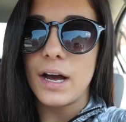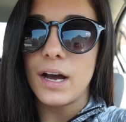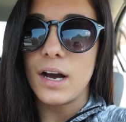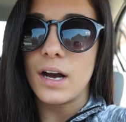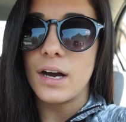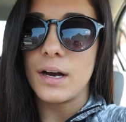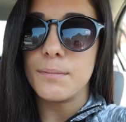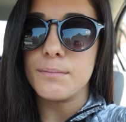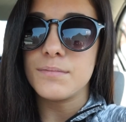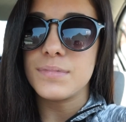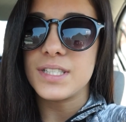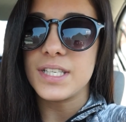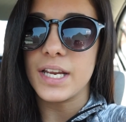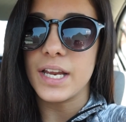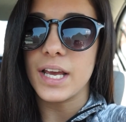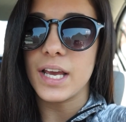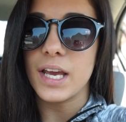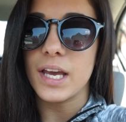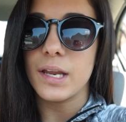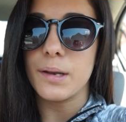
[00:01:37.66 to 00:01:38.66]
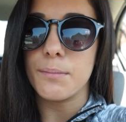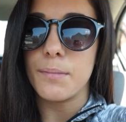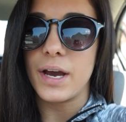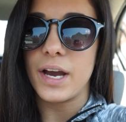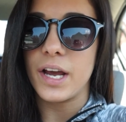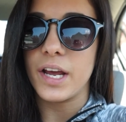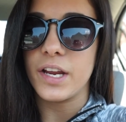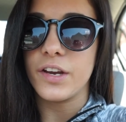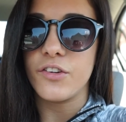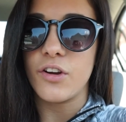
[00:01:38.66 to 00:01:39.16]
I'm sitting in
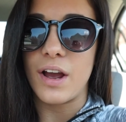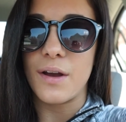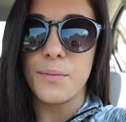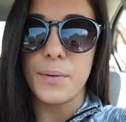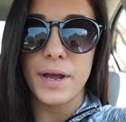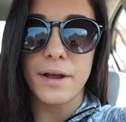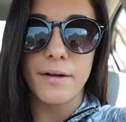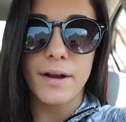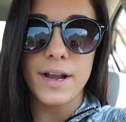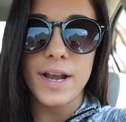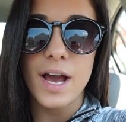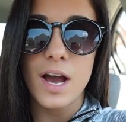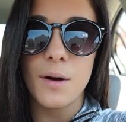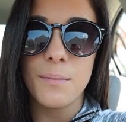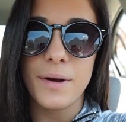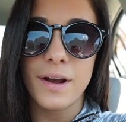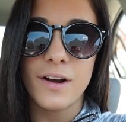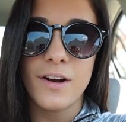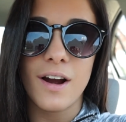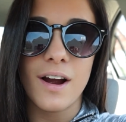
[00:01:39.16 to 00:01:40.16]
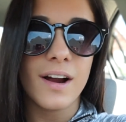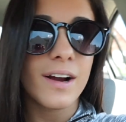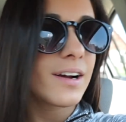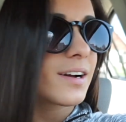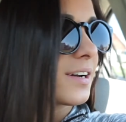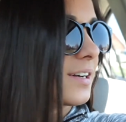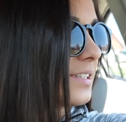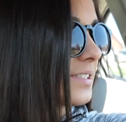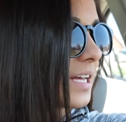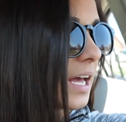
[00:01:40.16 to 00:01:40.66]
my driveway right now in my car
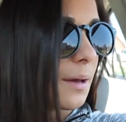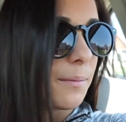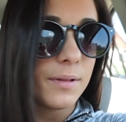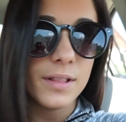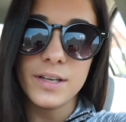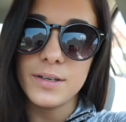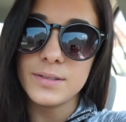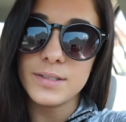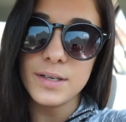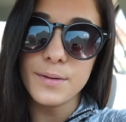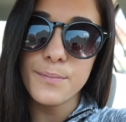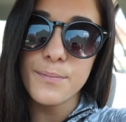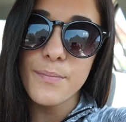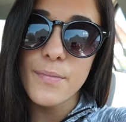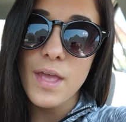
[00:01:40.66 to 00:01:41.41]
because I'm a loser.